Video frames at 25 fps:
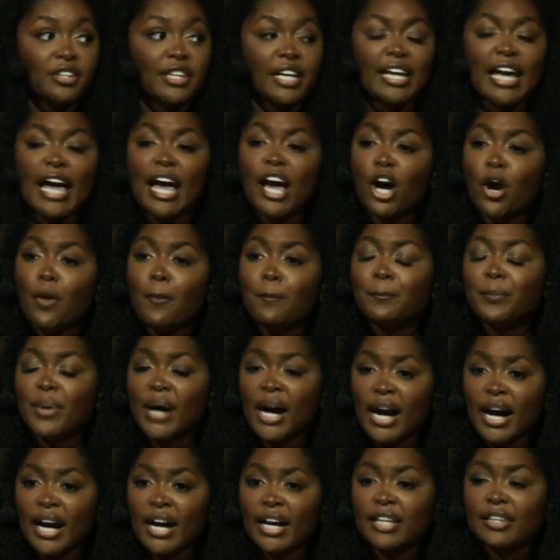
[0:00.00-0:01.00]
They help
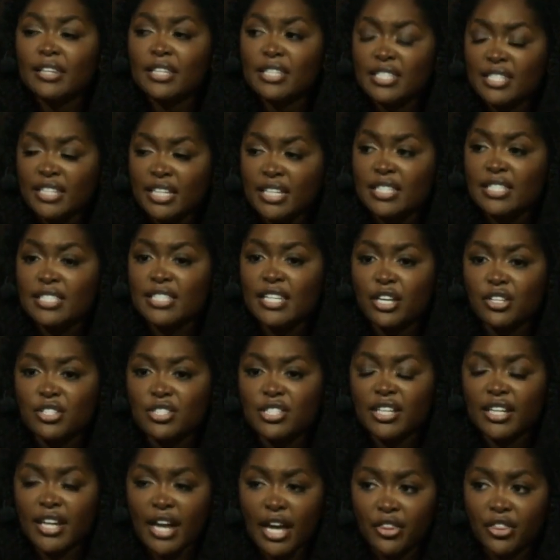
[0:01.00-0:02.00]
bind the skin cells
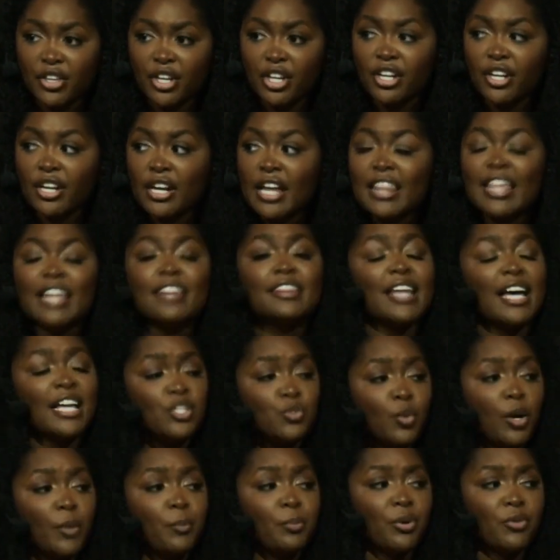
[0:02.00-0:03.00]
together, and
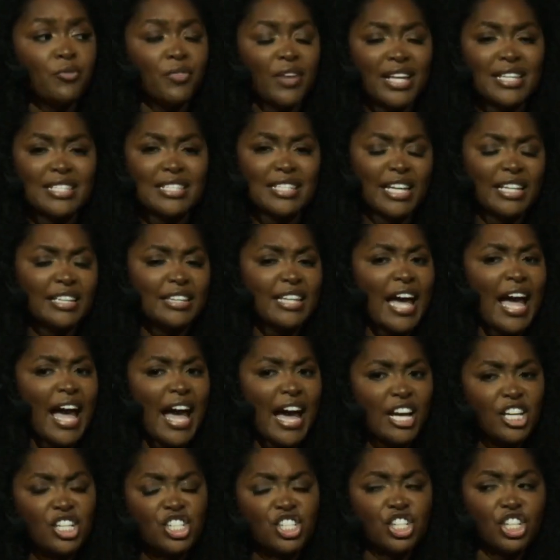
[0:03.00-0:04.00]
that's what prevents the
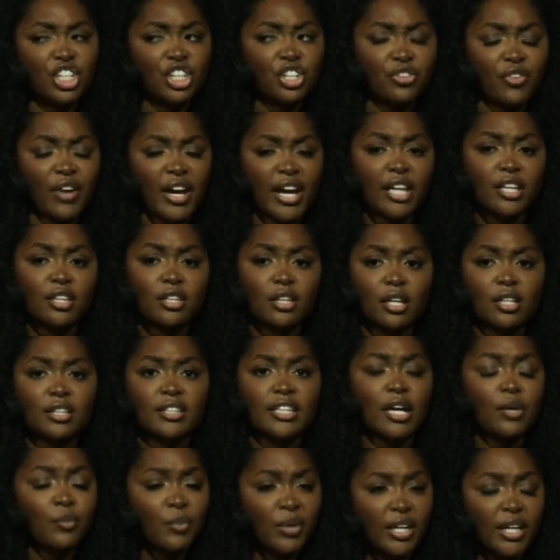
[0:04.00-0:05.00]
ashy gray
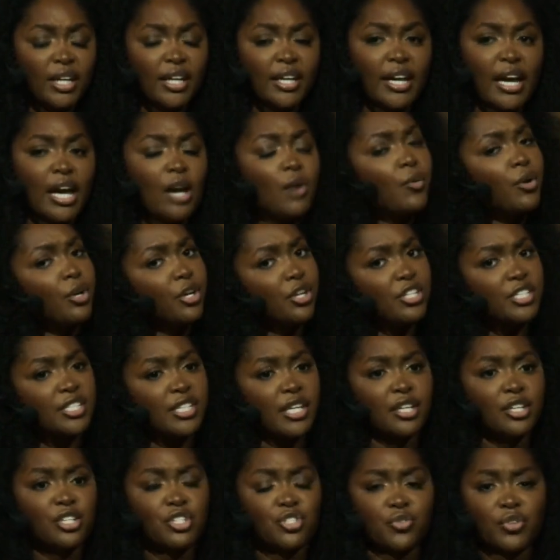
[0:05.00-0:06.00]
look that we can get when our
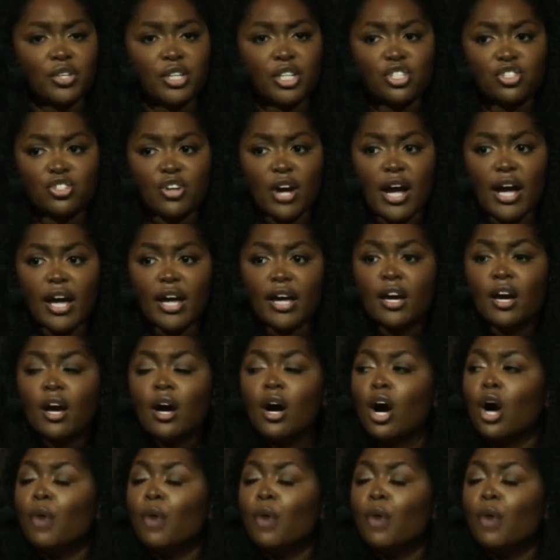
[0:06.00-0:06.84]
skin is really dry.